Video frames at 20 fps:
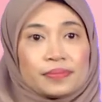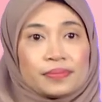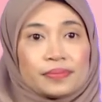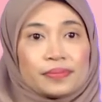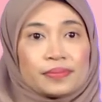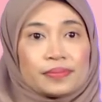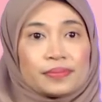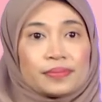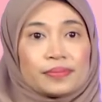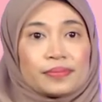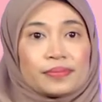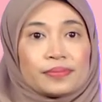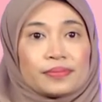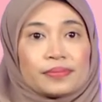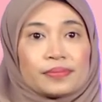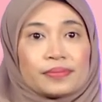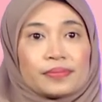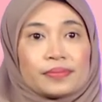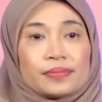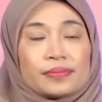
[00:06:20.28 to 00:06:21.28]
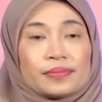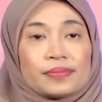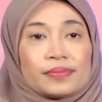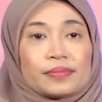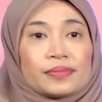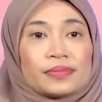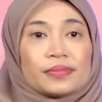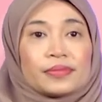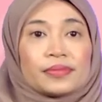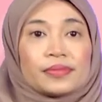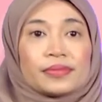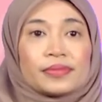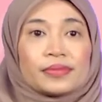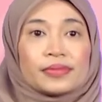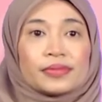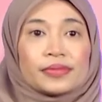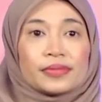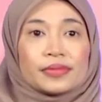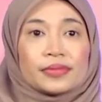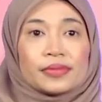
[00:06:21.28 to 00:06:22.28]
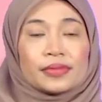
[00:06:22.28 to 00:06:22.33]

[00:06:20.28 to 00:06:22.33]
No one is speaking in this clip.